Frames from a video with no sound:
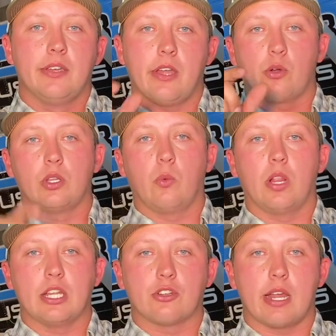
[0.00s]
Not only
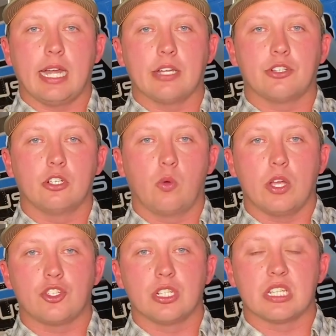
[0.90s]
will I try to answer your
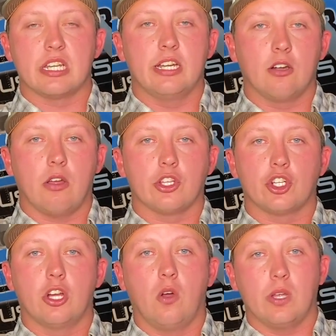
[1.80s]
questions here on the
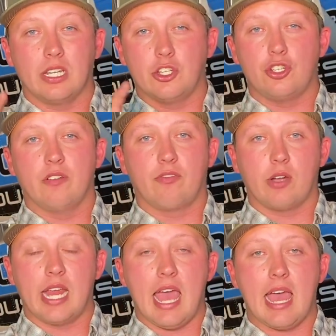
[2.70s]
show and get you a
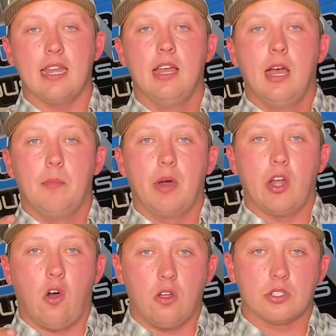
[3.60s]
free hat,
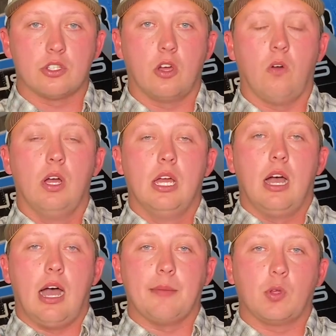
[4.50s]
but also
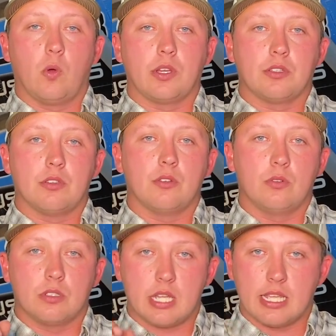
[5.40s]
I'm going
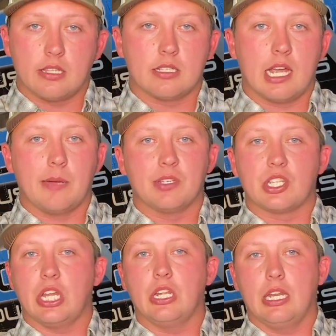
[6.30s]
to take the time to
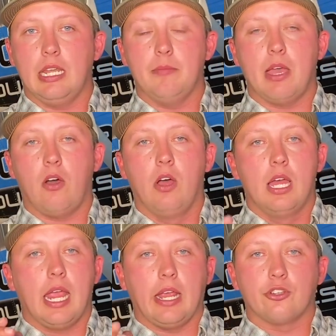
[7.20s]
send you an email,
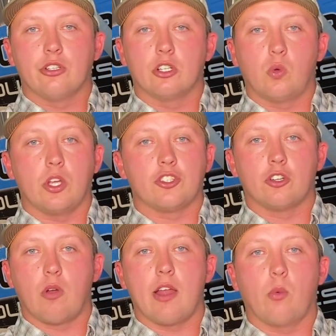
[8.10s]
answer your
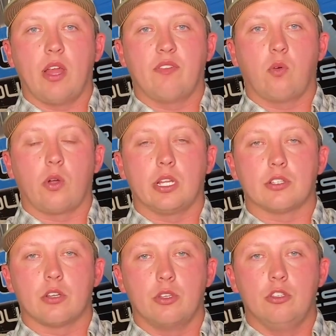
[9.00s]
question right away for you
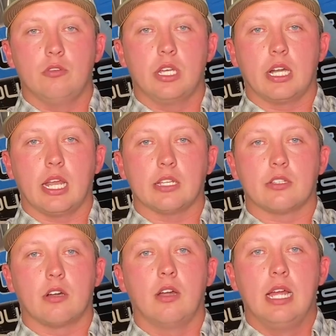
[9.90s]
so you get an
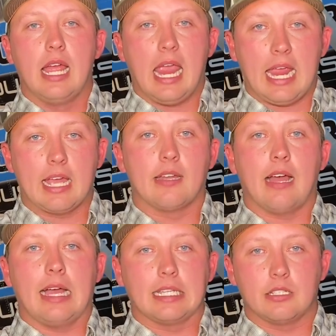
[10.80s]
answer, and
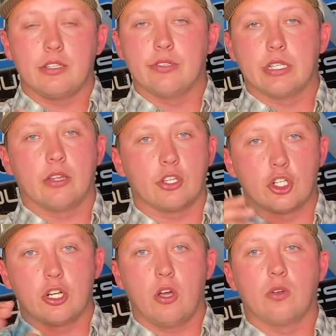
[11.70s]
I get to use it on the
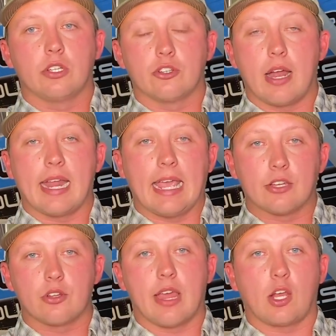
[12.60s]
show to try to
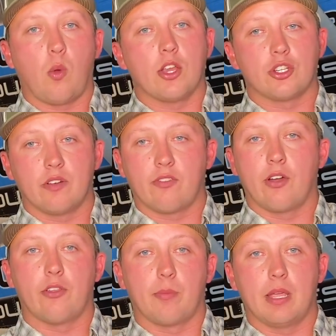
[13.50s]
answer that question for
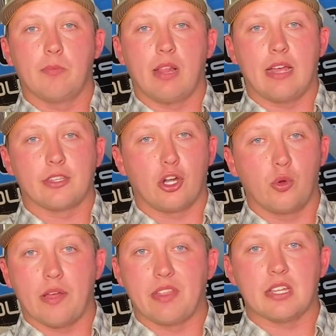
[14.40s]
other people out there
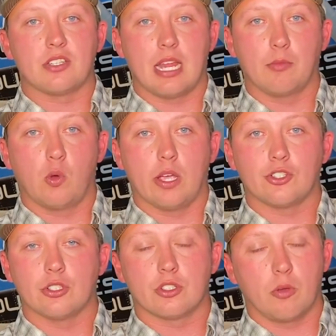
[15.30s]
who have that same
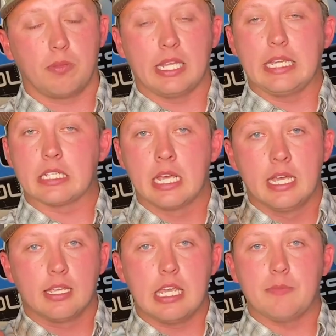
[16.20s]
question. So please
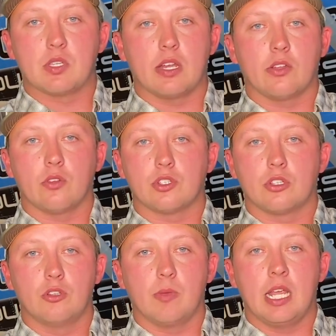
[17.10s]
keep sending those
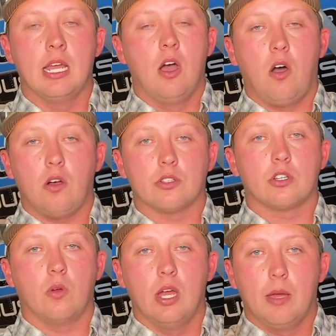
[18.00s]
to me.
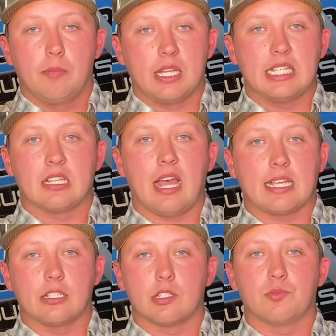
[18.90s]
Also, please
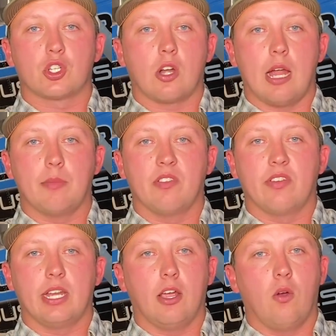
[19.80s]
like and subscribe to the
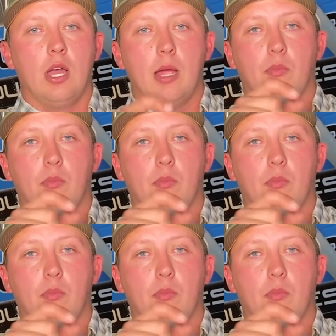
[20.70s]
video.